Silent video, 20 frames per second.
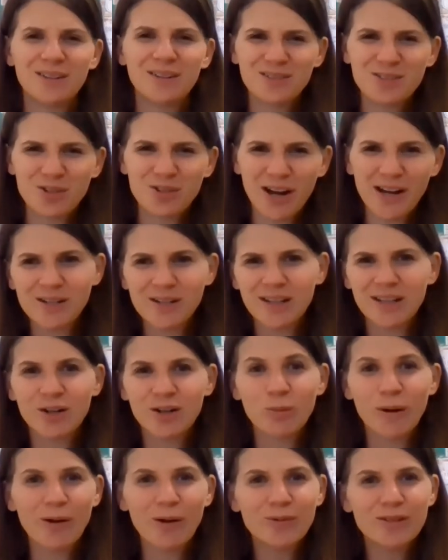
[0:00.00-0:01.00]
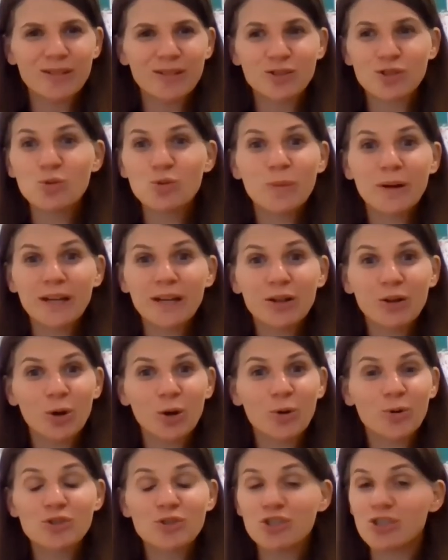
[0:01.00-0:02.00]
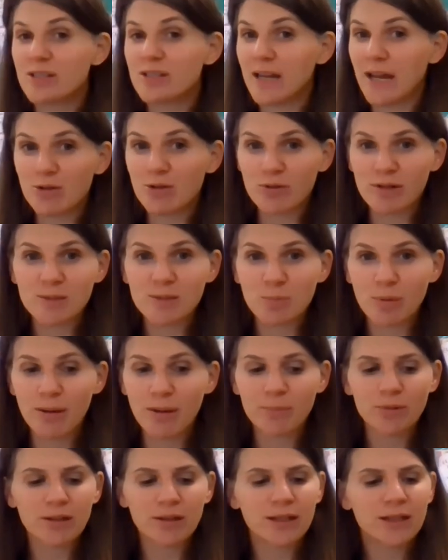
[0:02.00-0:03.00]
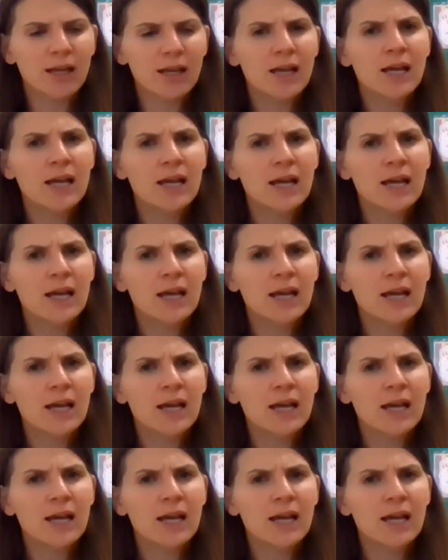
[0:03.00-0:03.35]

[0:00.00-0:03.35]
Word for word: trying to get around in too many clothes. She's not dressed properly.